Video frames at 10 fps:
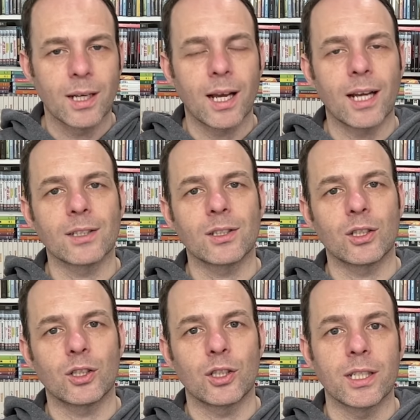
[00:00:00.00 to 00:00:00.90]
as
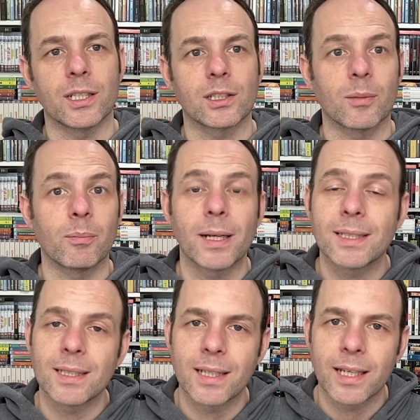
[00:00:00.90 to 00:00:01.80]
she is
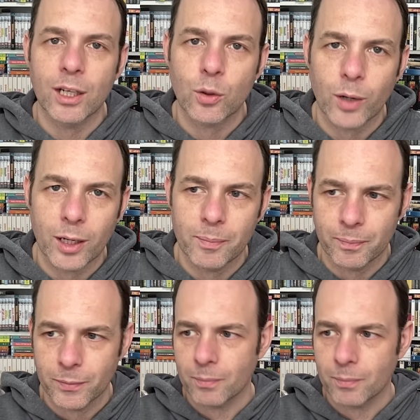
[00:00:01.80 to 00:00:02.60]
committing a crime.